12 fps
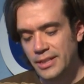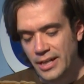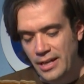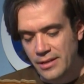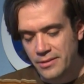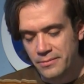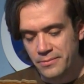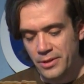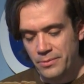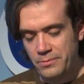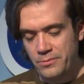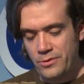I you
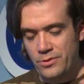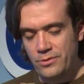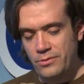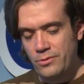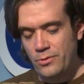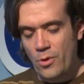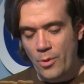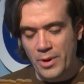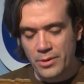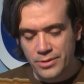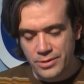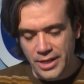know, throw on my
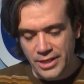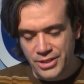uh,